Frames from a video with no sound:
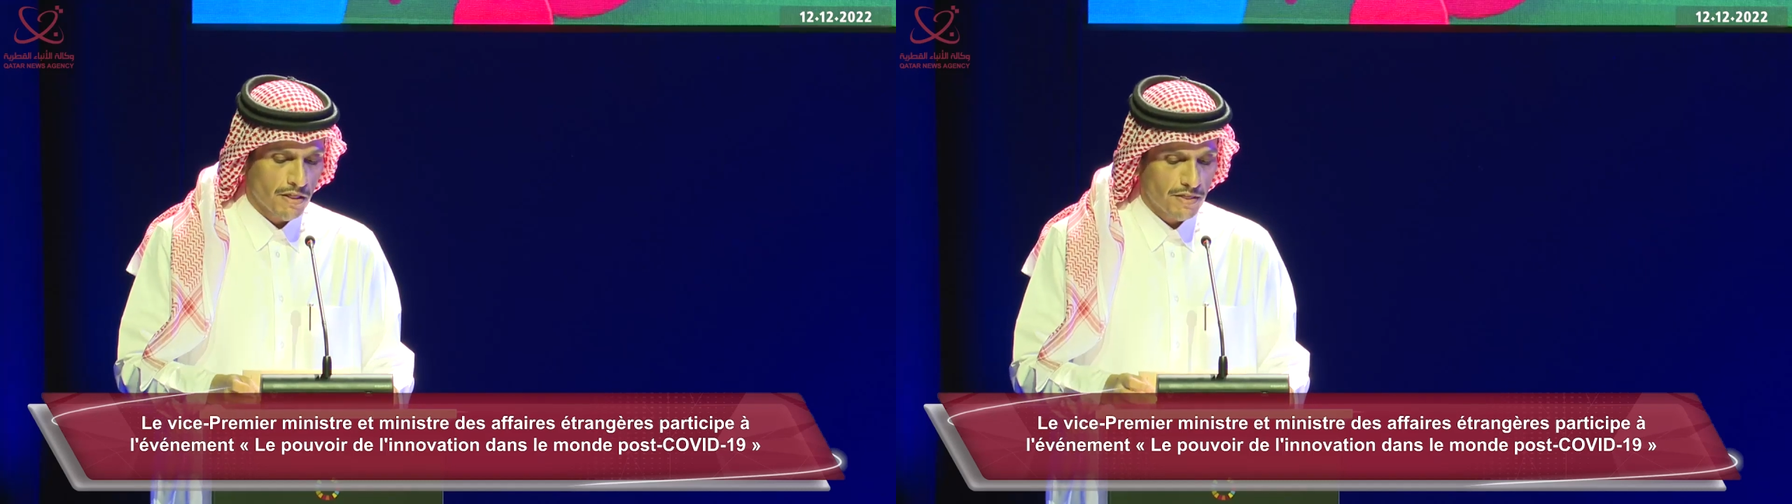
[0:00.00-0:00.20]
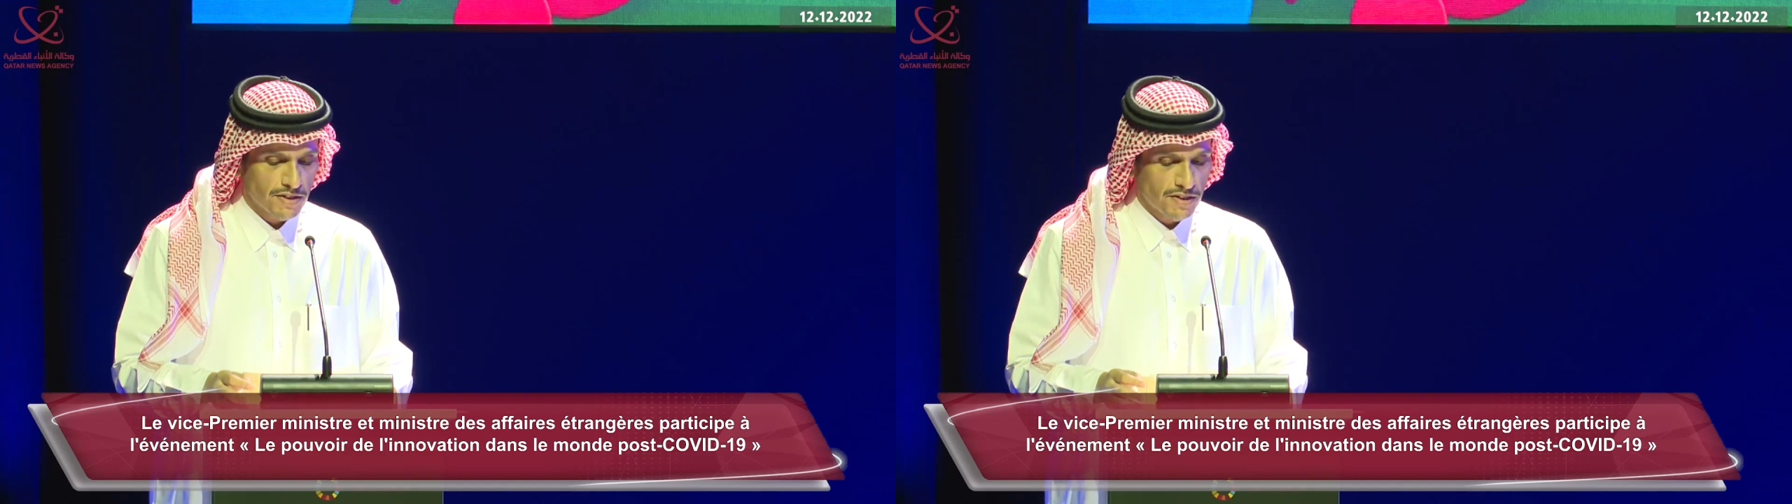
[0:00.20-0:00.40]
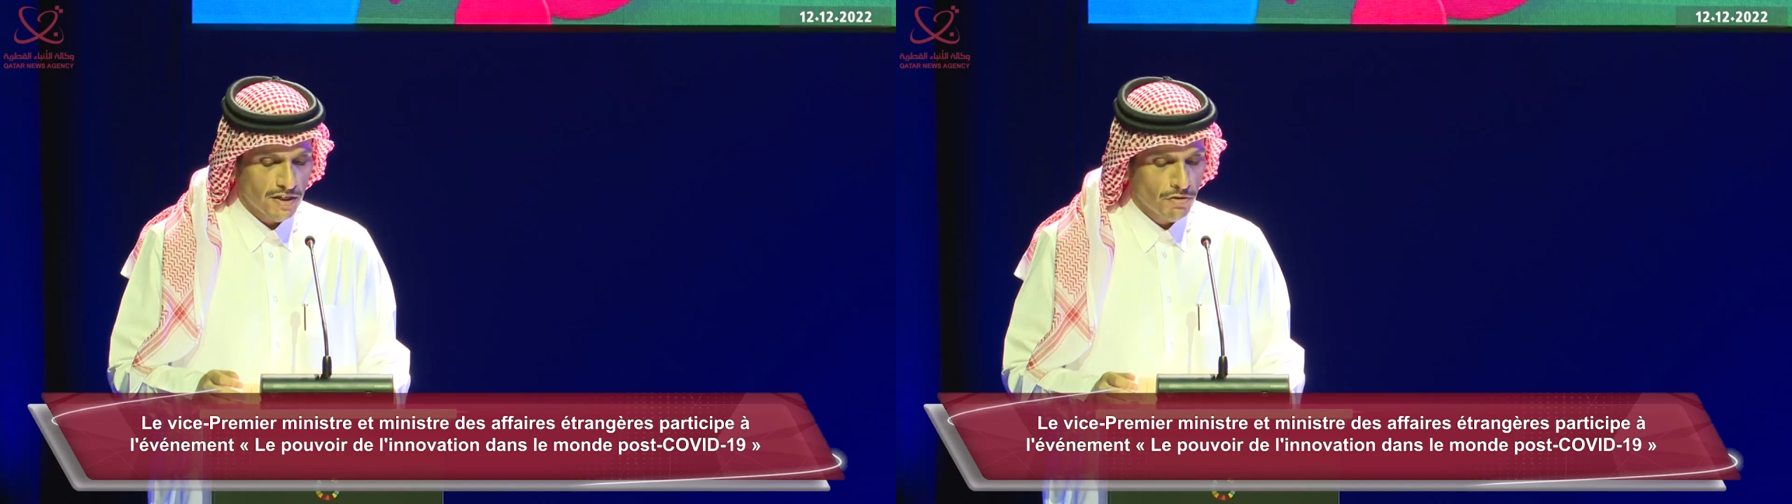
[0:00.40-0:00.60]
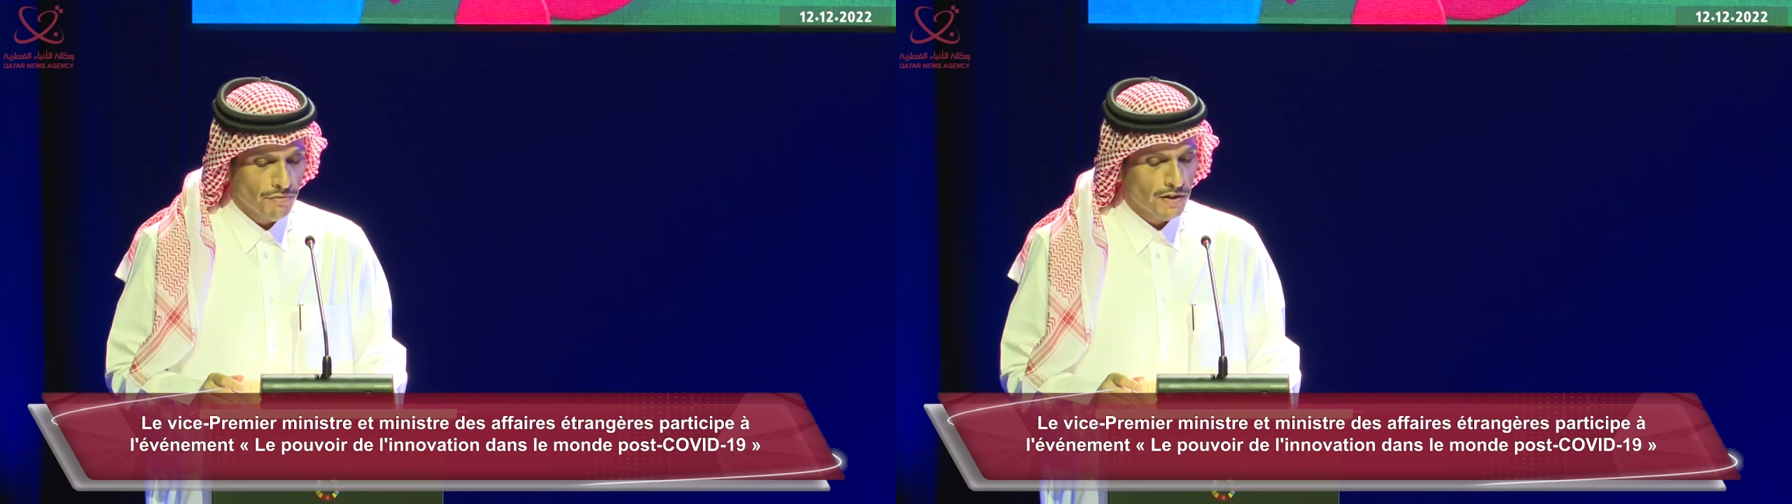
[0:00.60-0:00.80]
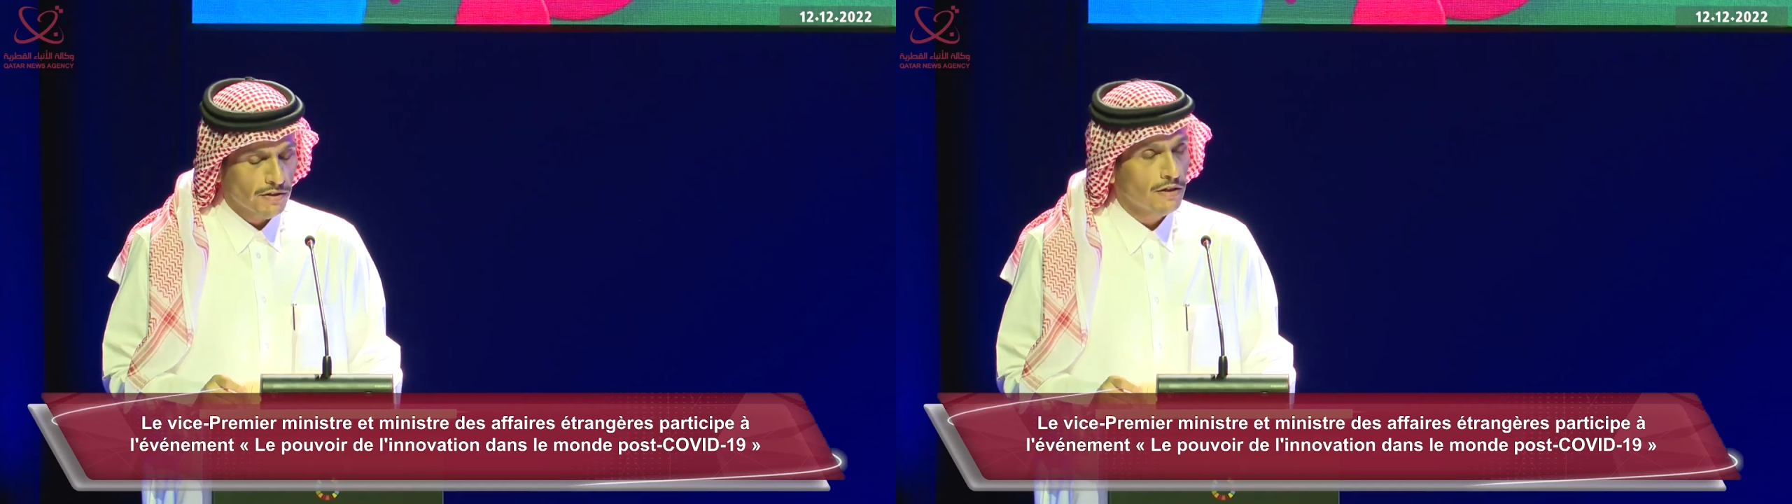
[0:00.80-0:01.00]
The state
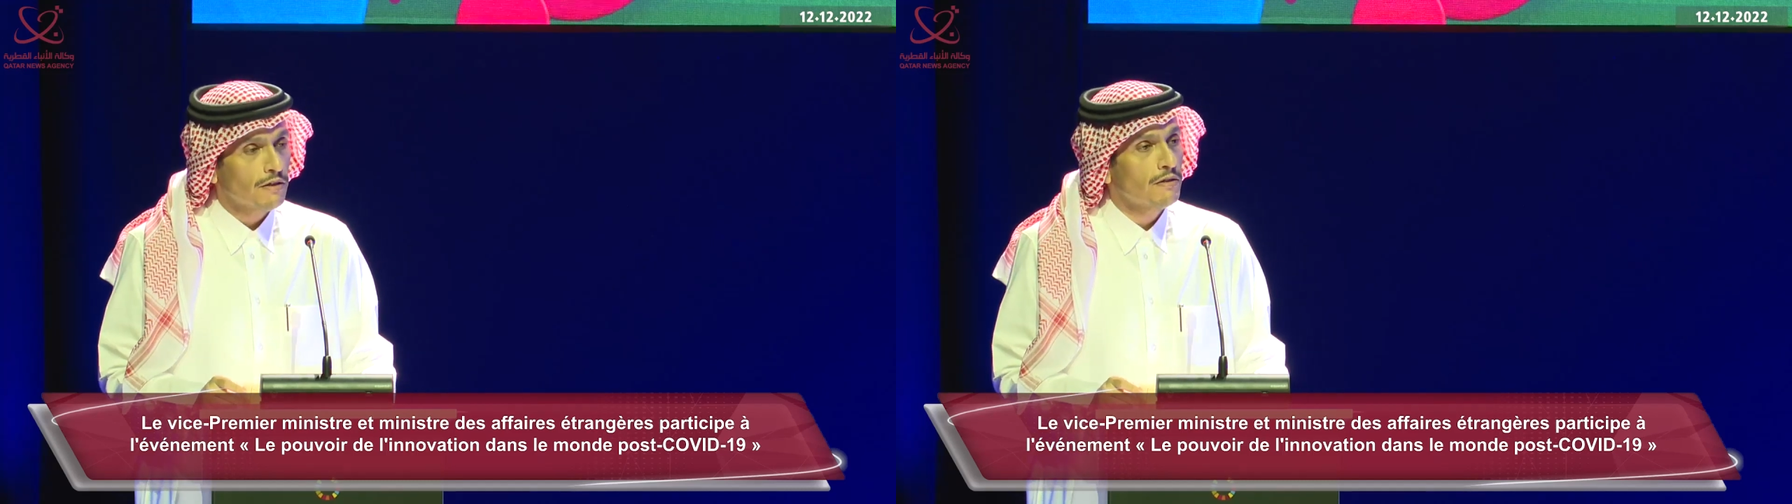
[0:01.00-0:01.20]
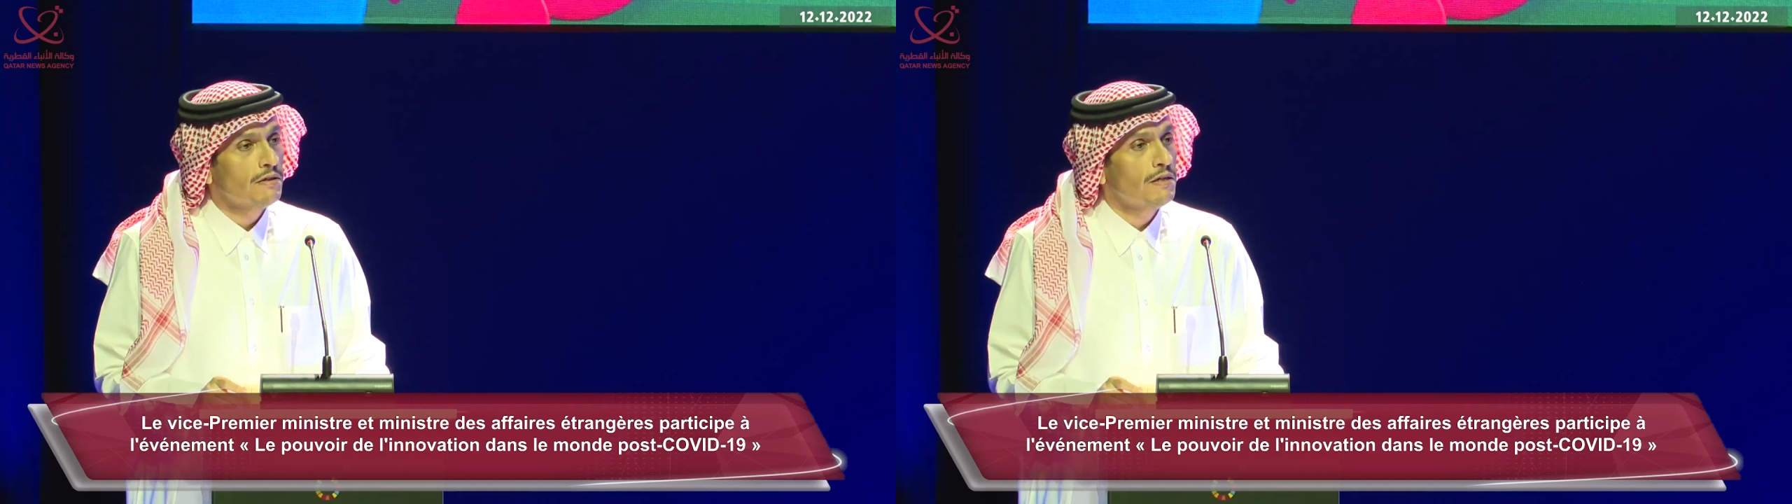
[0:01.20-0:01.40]
of Qatar